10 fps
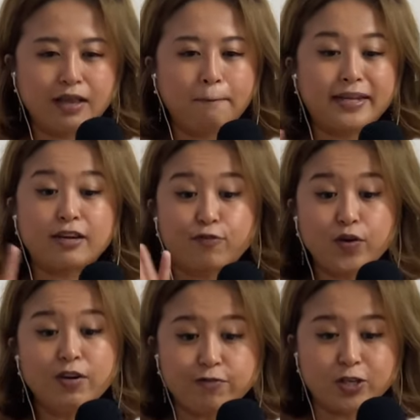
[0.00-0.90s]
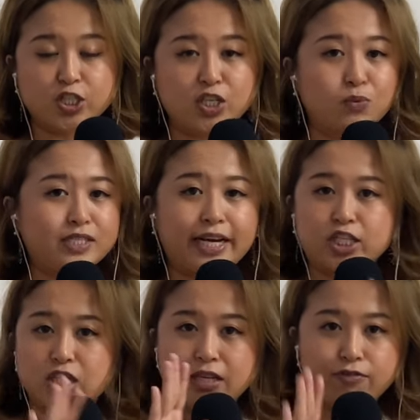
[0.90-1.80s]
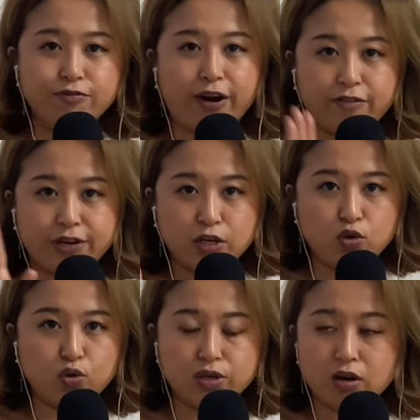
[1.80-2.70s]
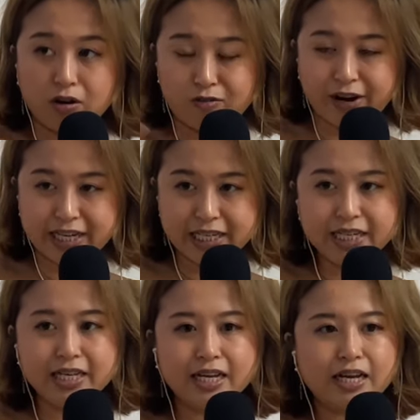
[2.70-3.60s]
But the free version was actually very good already.